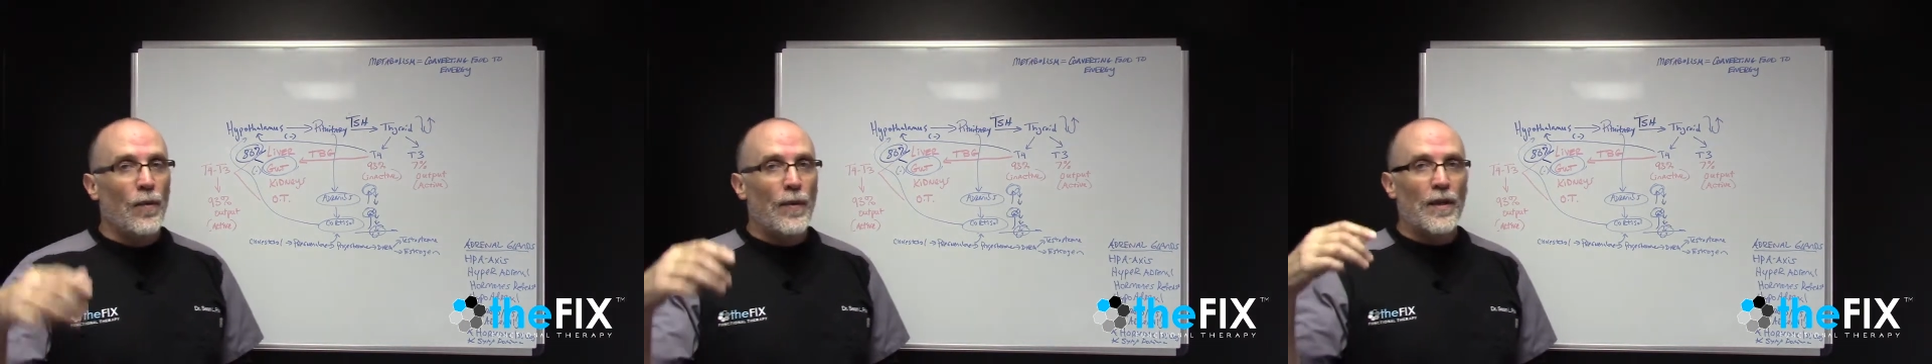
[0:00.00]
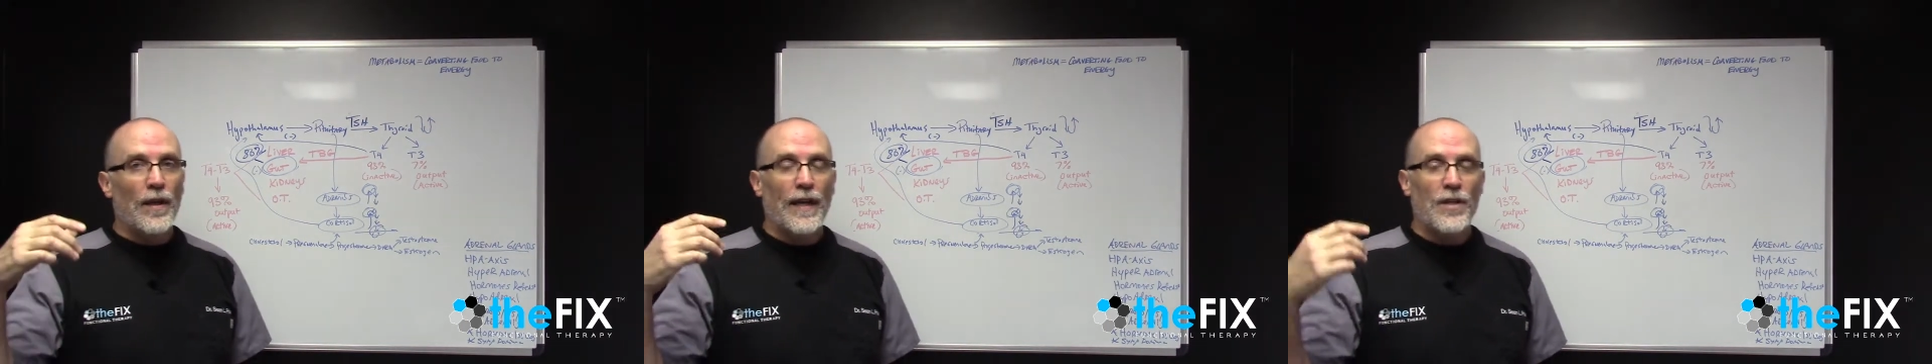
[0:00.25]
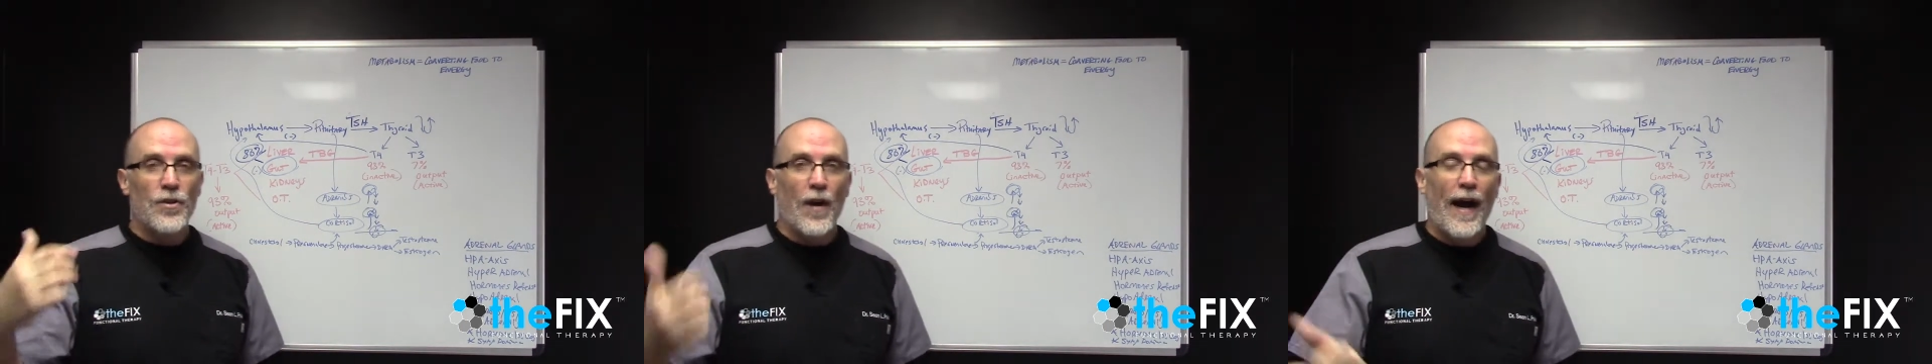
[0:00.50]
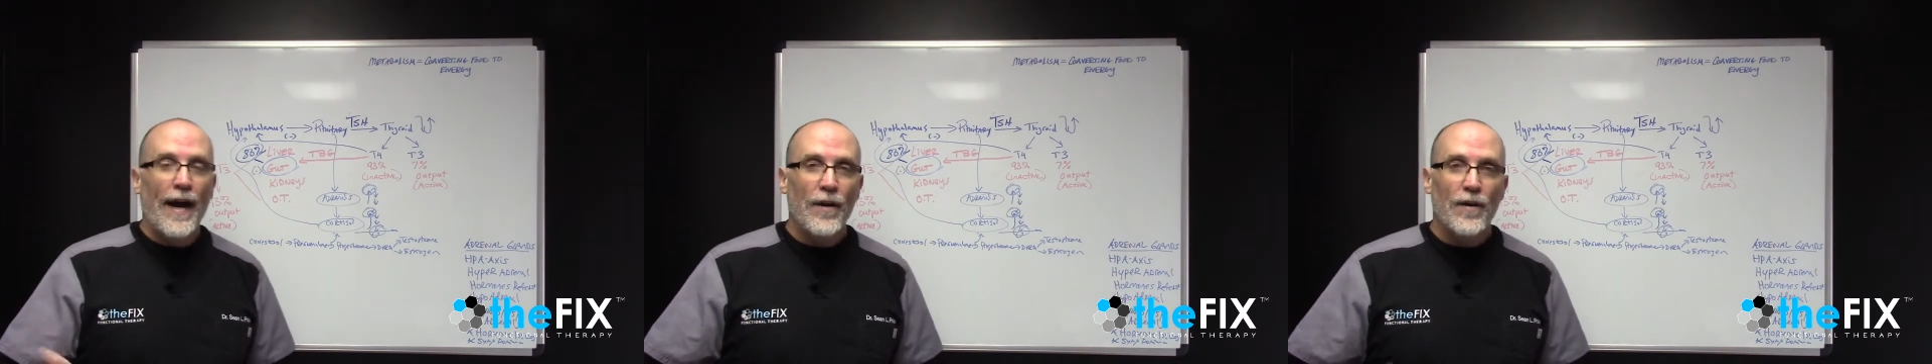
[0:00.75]
We look at your
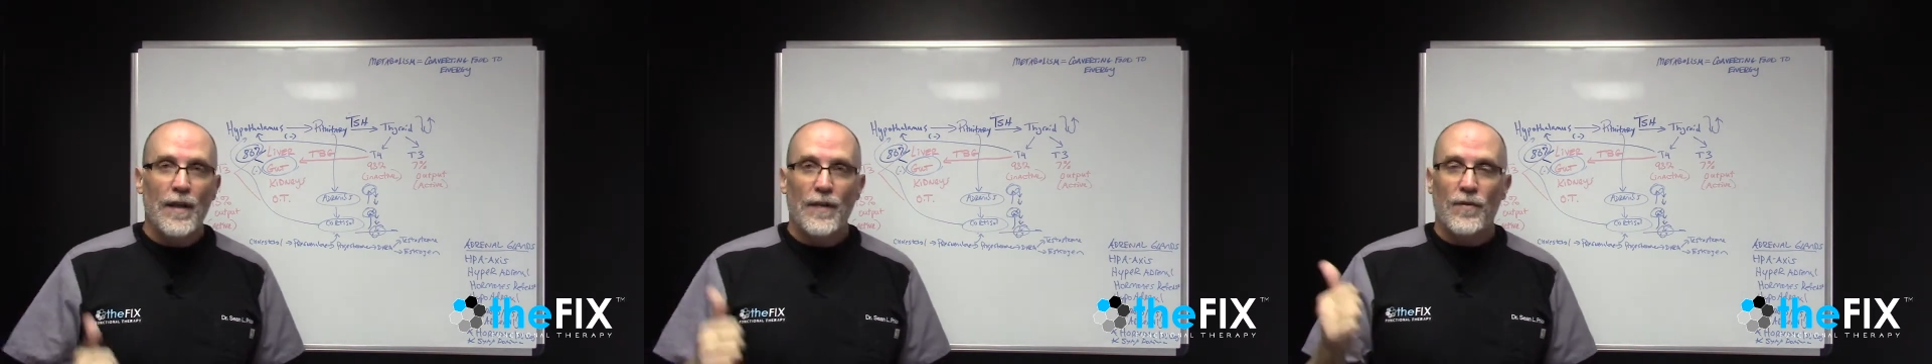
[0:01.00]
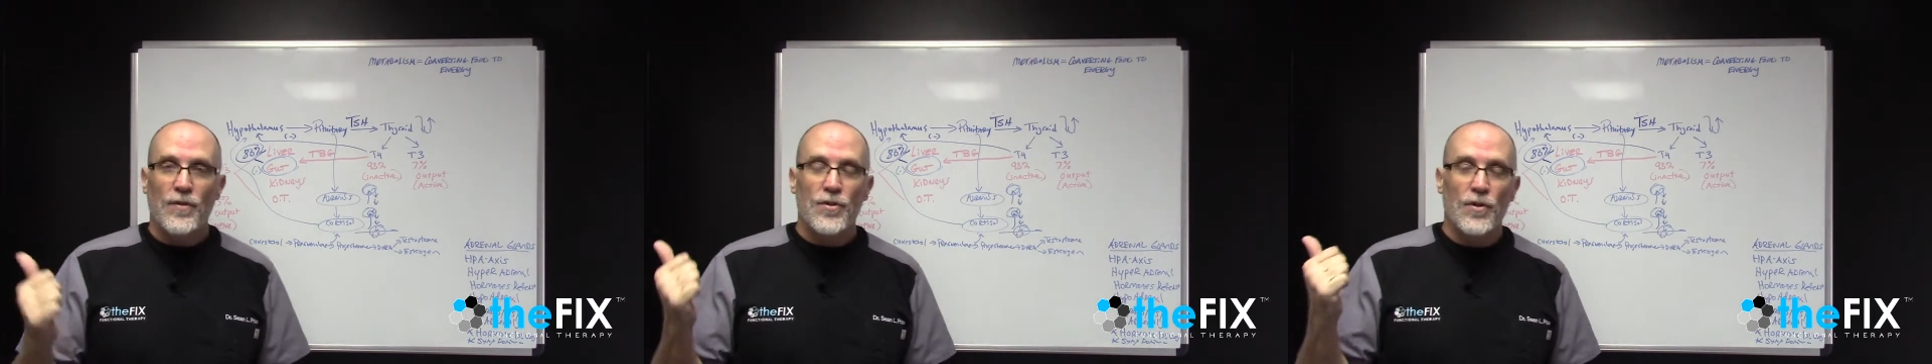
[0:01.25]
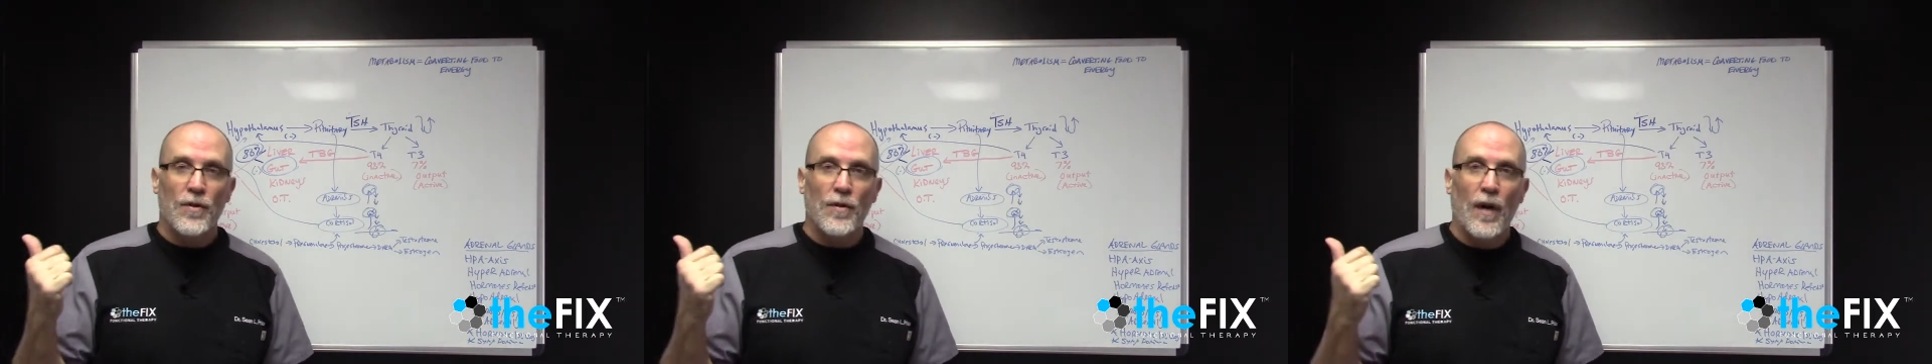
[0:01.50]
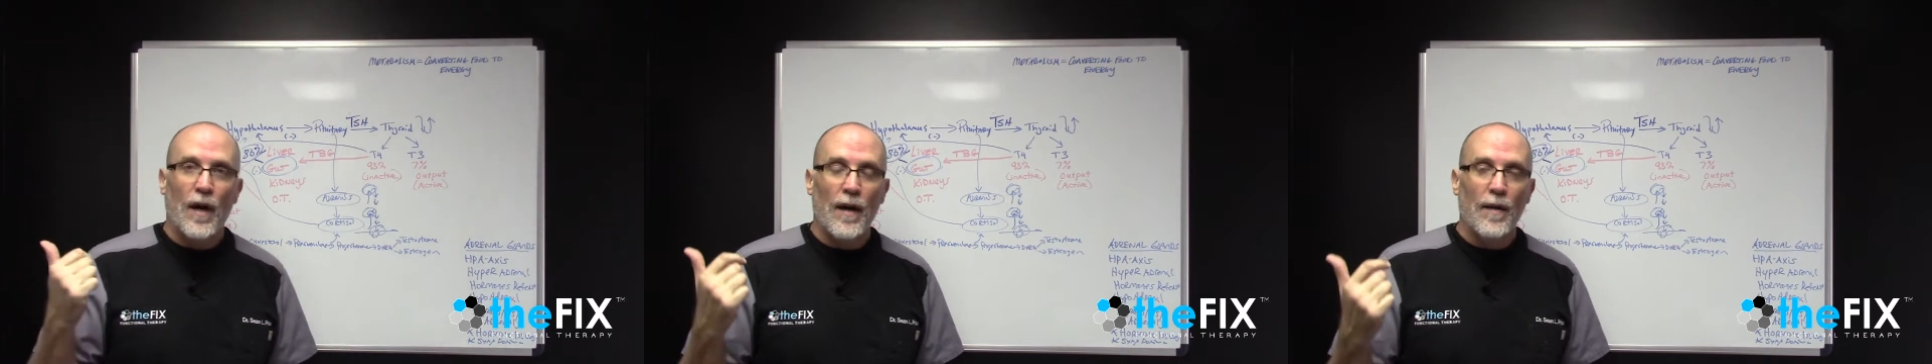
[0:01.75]
iron levels,
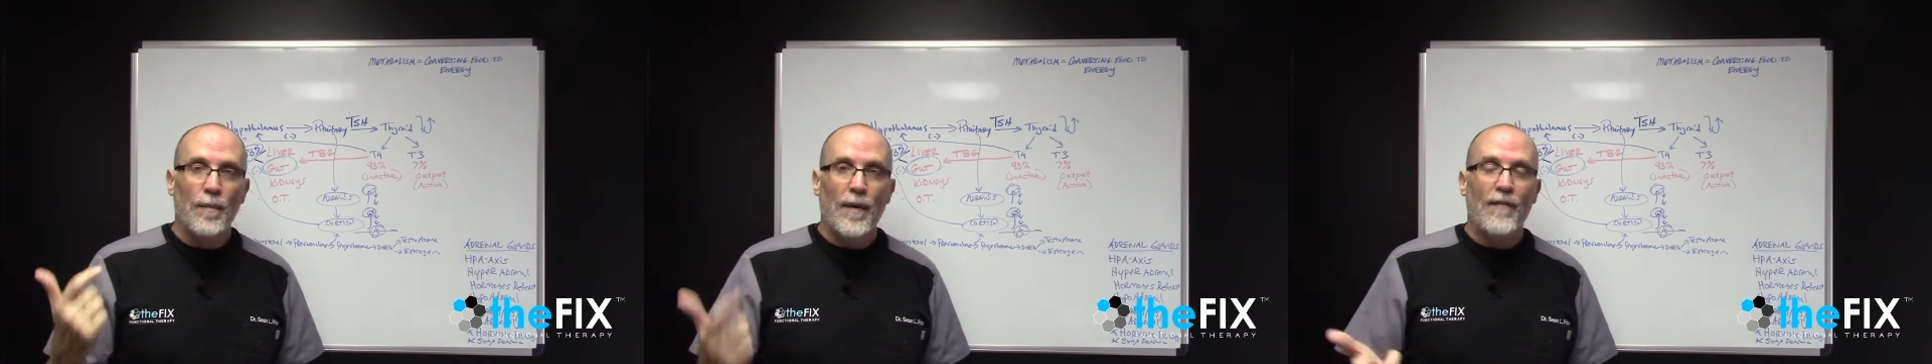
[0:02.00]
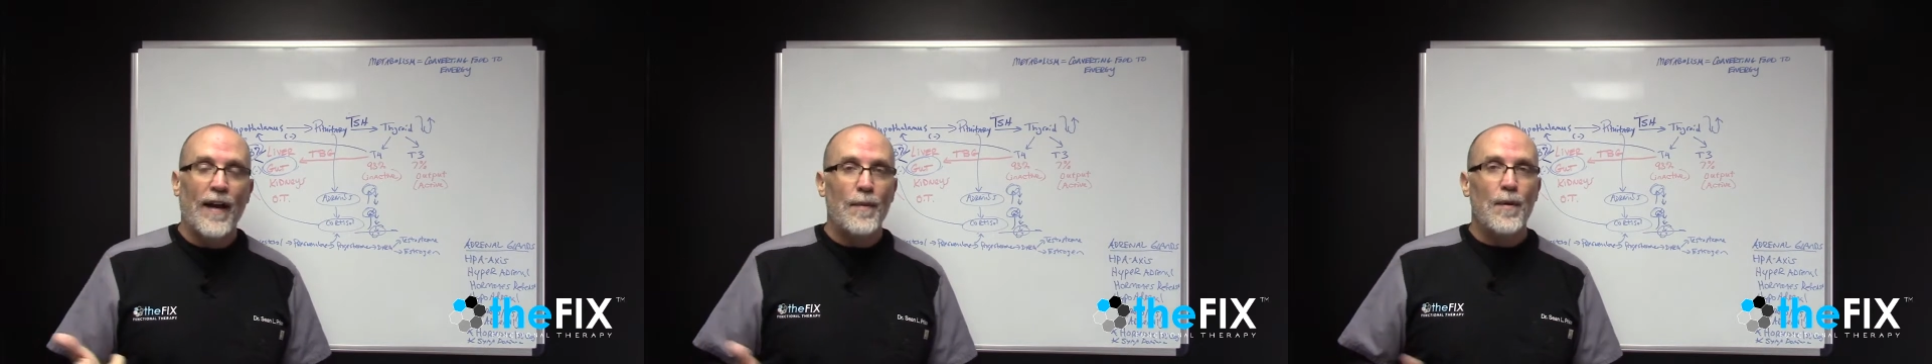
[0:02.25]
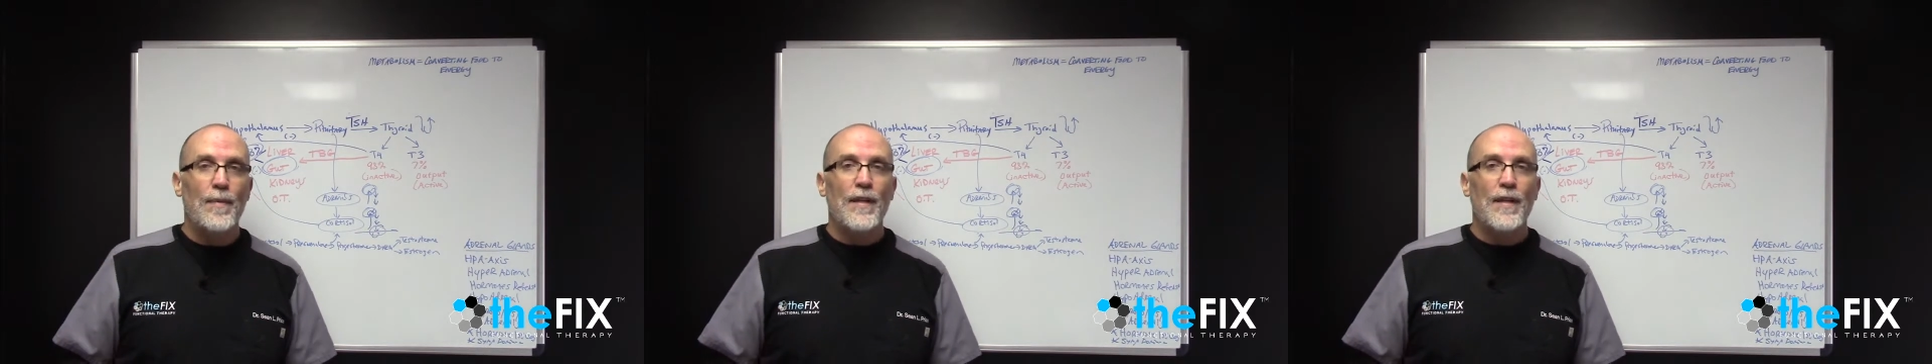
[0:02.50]
your vitamin